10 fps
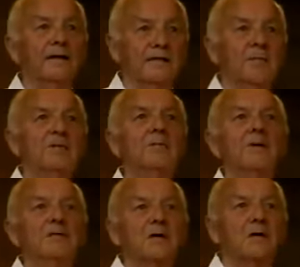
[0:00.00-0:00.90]
seems to
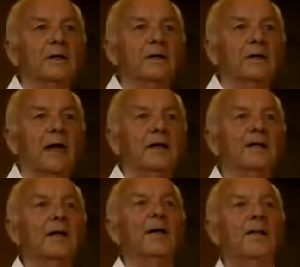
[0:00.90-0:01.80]
be solid
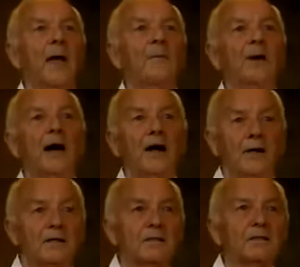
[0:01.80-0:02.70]
and
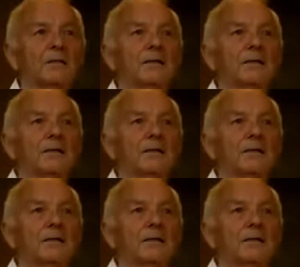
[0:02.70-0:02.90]
apart.